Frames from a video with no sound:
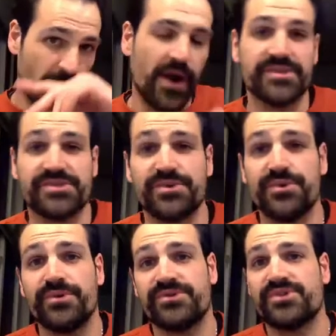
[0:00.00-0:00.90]
Alright, so
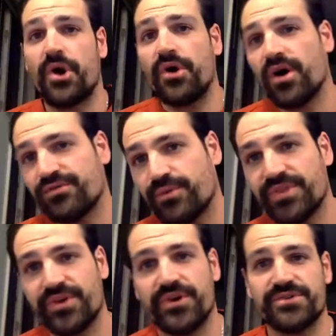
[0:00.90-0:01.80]
to start off
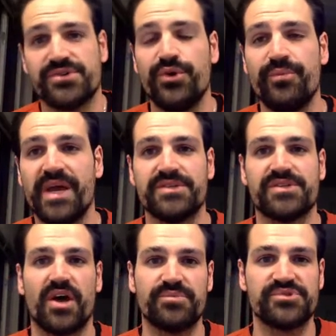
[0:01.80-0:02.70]
with, there are two main
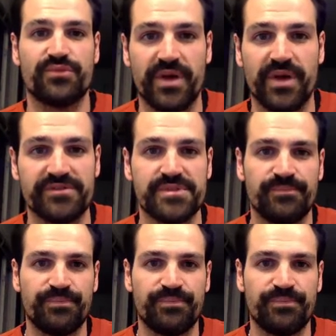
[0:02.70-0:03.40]
types of waves.